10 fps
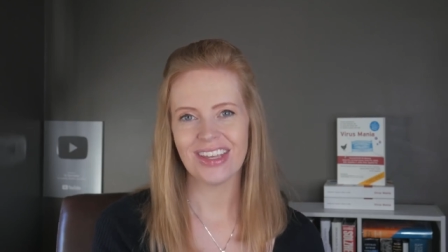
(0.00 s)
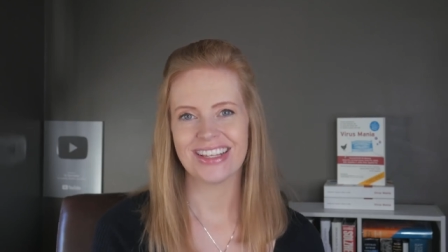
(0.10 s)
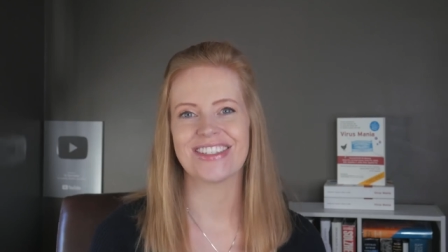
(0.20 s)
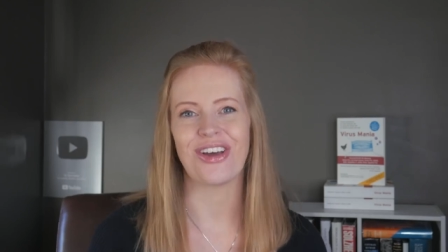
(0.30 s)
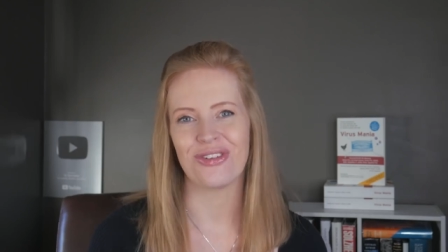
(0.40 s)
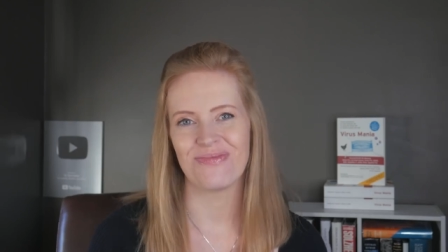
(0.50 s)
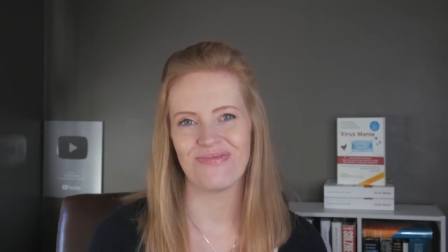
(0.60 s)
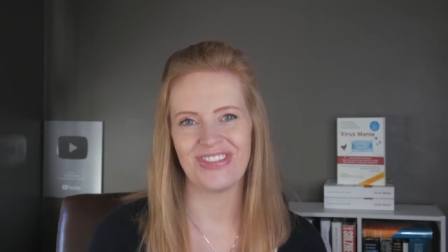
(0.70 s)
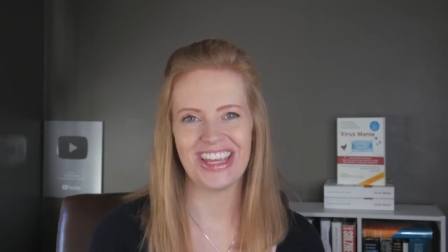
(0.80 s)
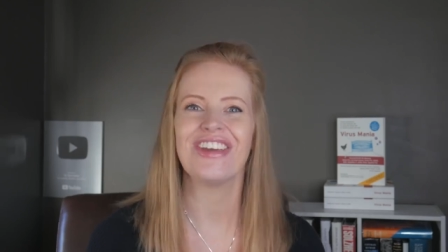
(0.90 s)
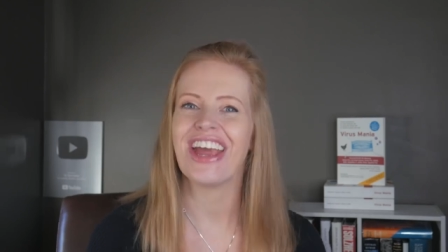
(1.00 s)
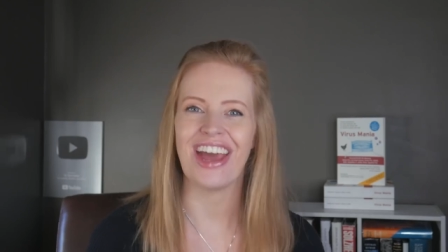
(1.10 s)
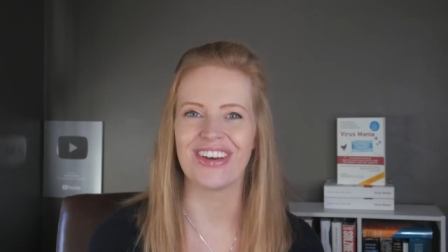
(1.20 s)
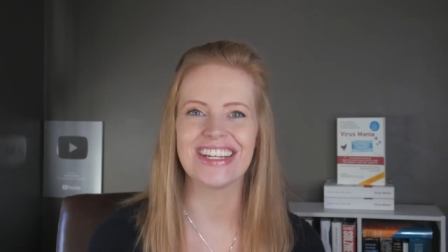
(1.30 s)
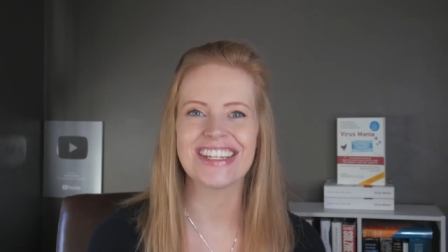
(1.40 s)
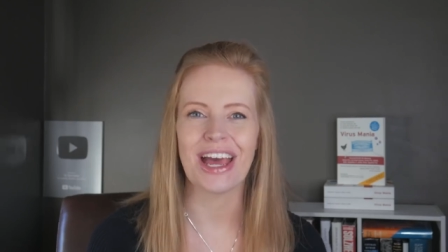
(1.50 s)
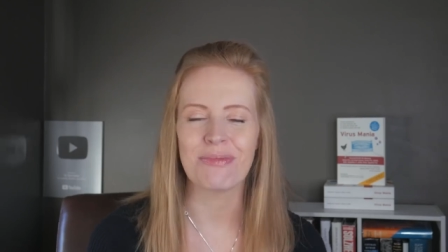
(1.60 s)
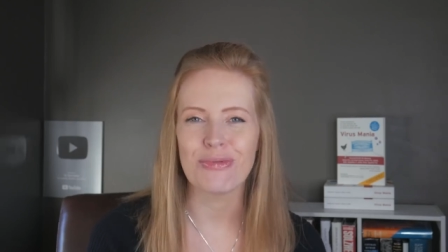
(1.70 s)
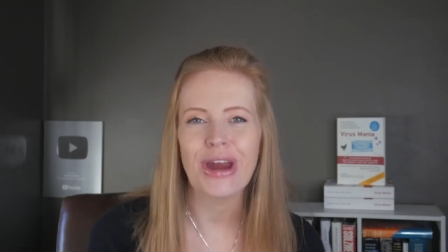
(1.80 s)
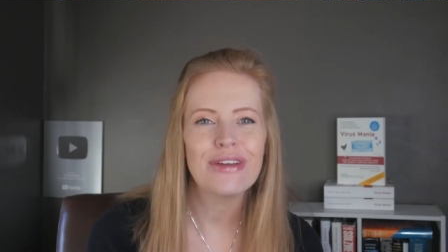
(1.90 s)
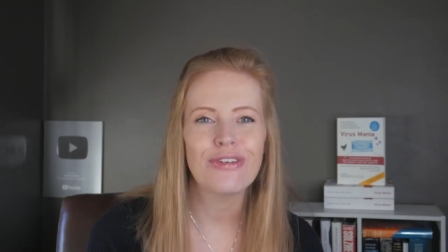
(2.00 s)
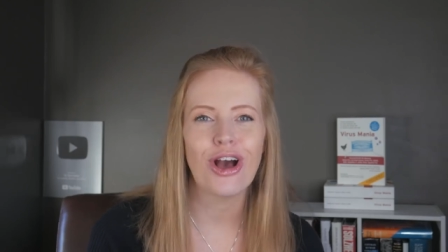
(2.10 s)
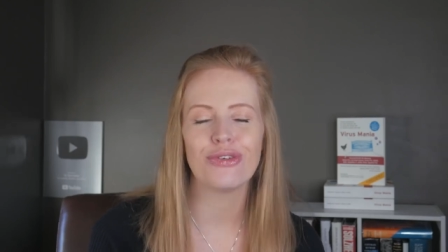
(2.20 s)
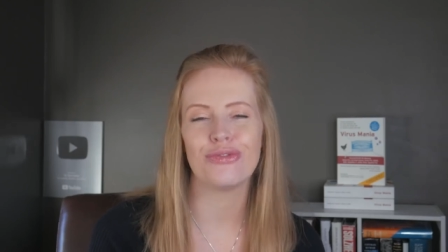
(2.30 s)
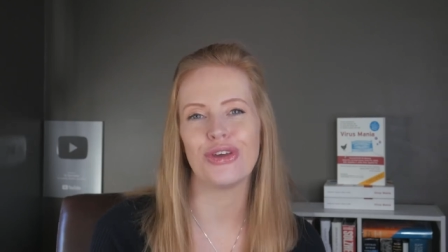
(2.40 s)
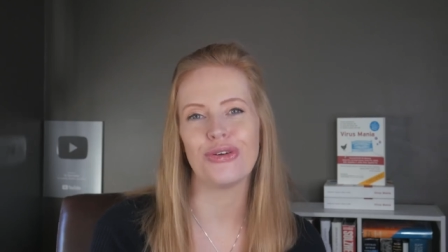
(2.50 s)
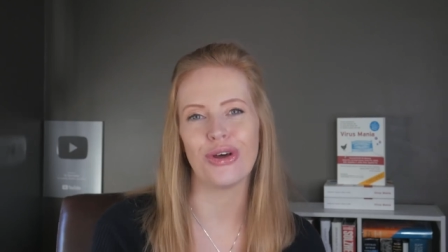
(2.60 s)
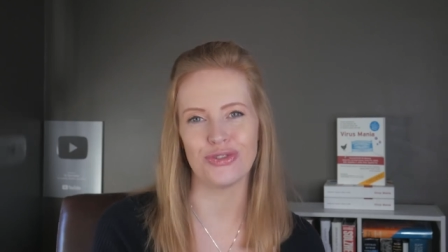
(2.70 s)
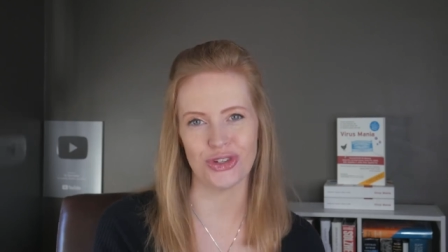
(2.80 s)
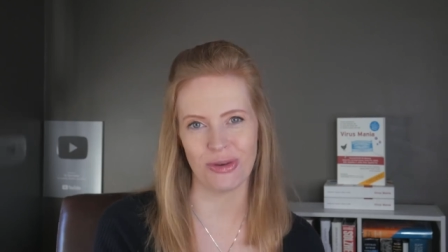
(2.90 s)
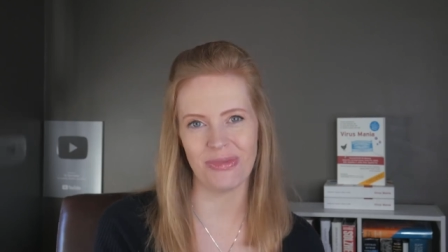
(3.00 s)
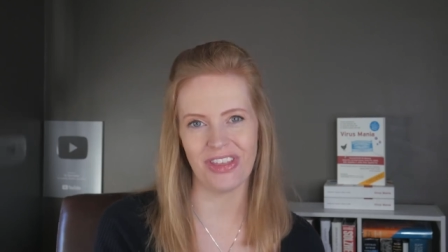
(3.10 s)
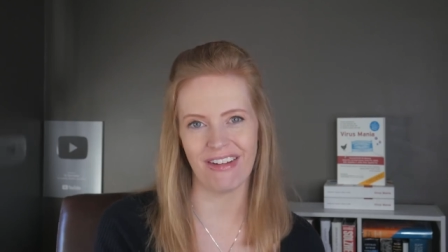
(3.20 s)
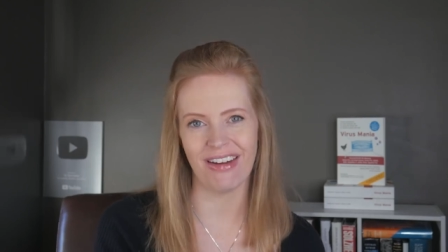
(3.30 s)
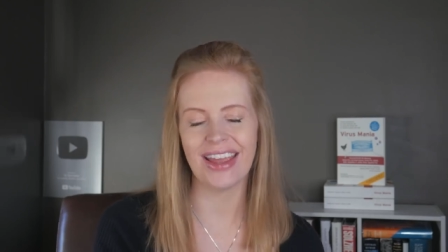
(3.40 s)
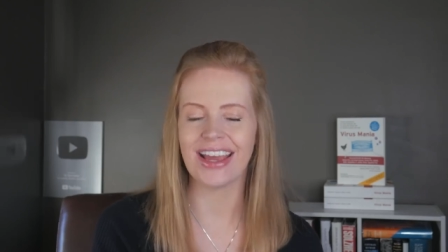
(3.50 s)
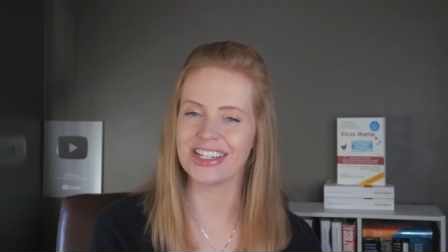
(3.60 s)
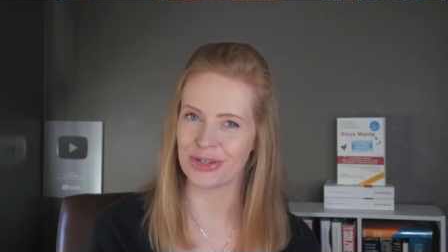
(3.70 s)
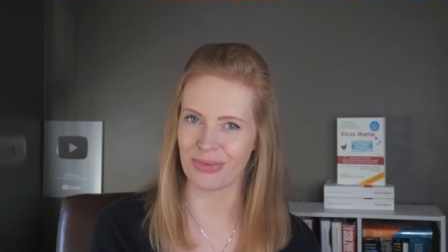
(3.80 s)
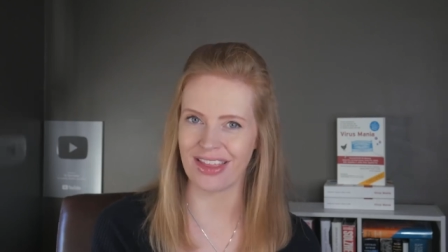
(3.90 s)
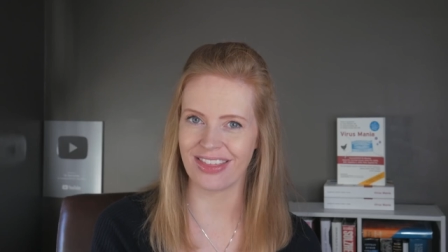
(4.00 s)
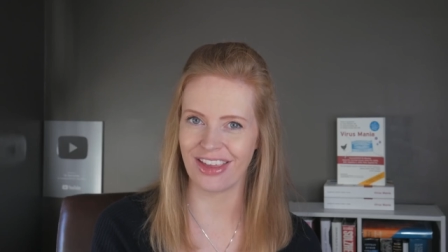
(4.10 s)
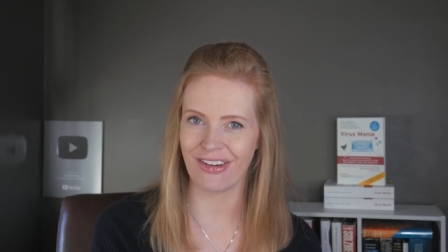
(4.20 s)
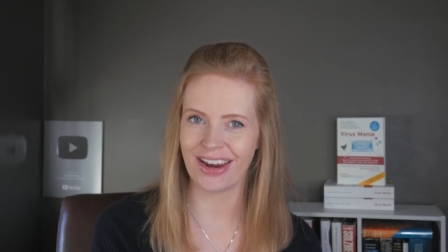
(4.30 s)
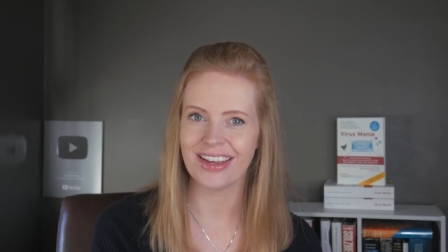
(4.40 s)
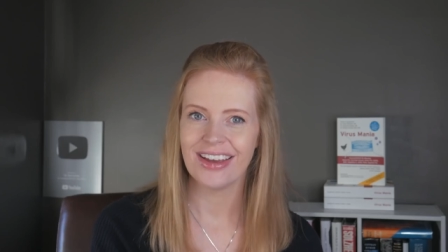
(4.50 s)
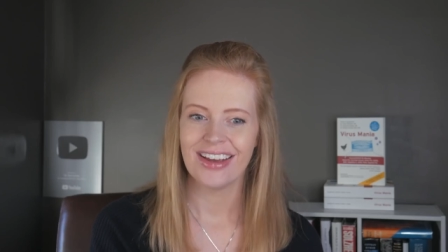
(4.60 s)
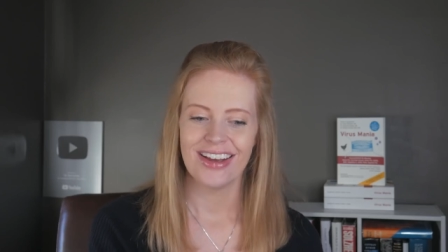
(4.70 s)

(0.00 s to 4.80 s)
So, there you have it, a brief overview of germ theory and terrain theory.